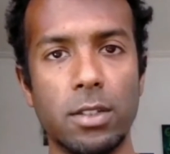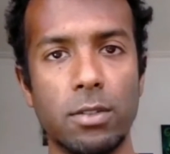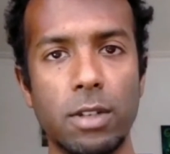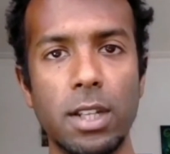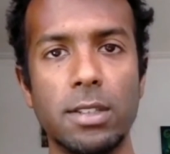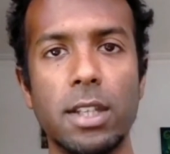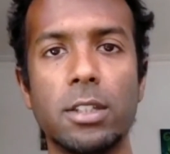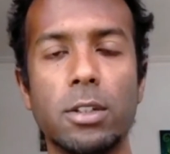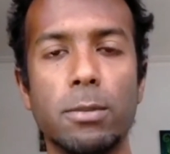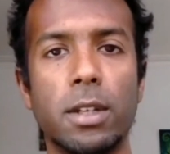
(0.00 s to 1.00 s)
really
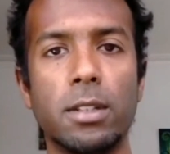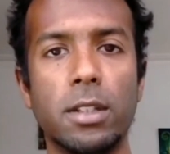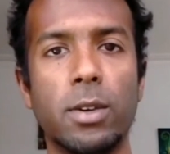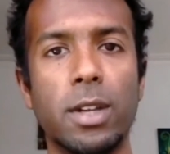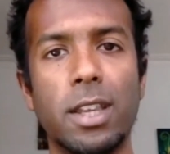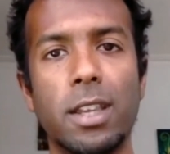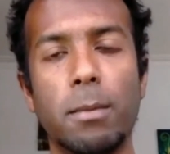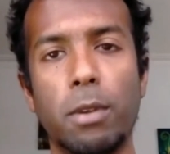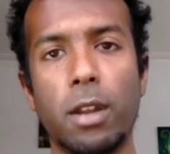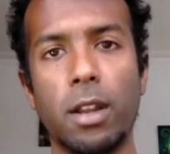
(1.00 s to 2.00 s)
essential, because you are here
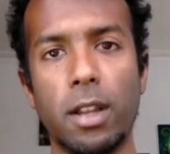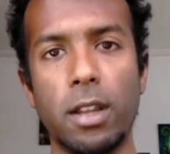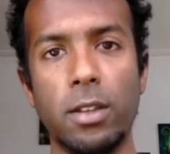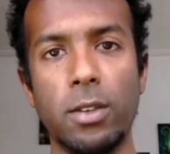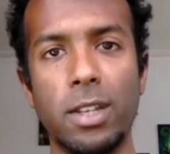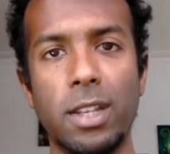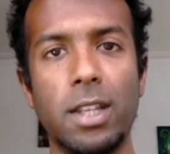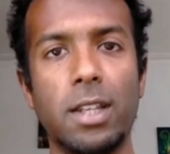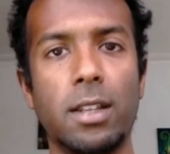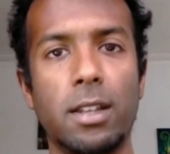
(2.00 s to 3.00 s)
bringing a
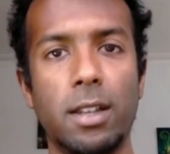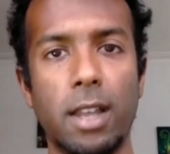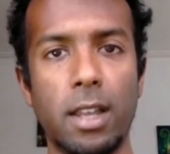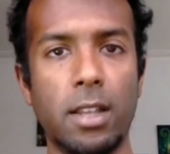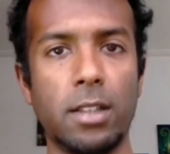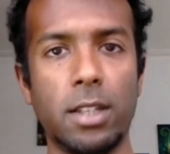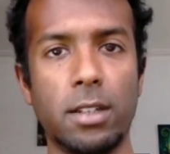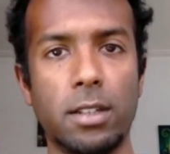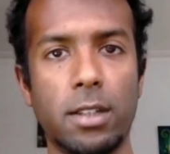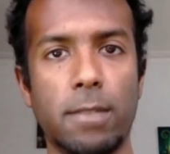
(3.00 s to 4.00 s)
unique energy
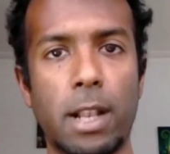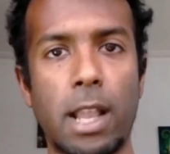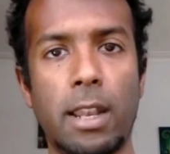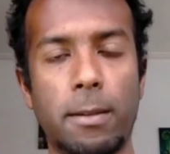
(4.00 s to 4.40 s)
to the planet.